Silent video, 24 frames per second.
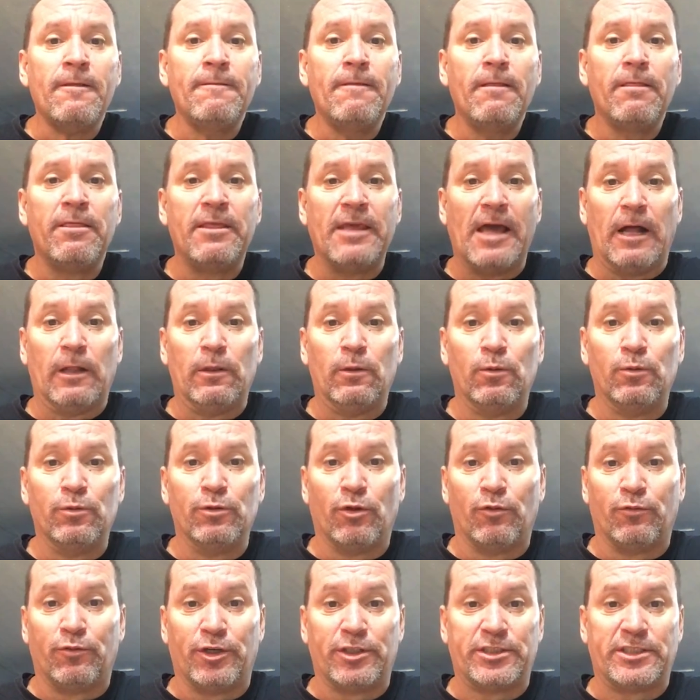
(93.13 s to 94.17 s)
the
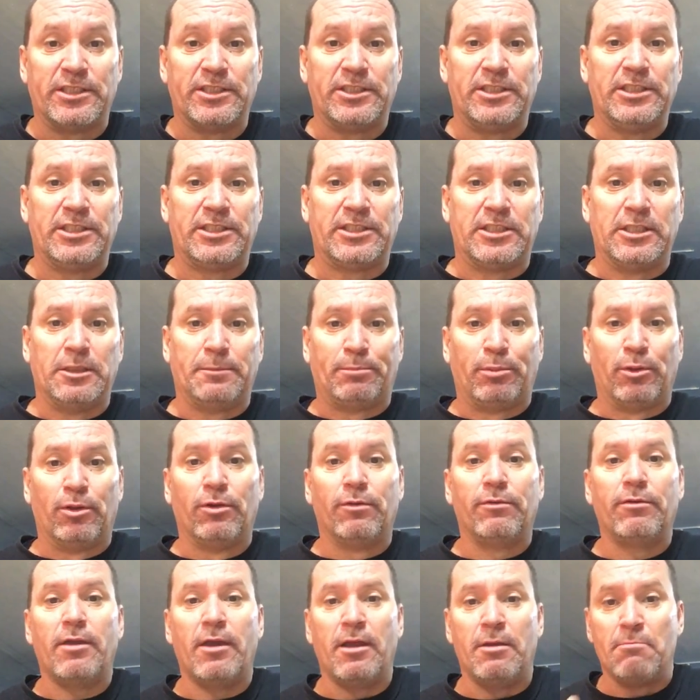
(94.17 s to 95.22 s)
aluno versus
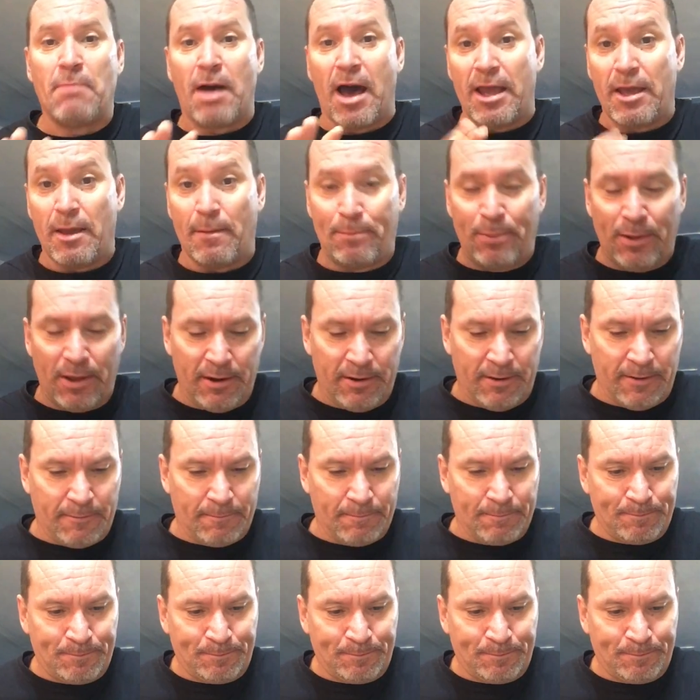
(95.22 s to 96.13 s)
discipulo, in my opinion.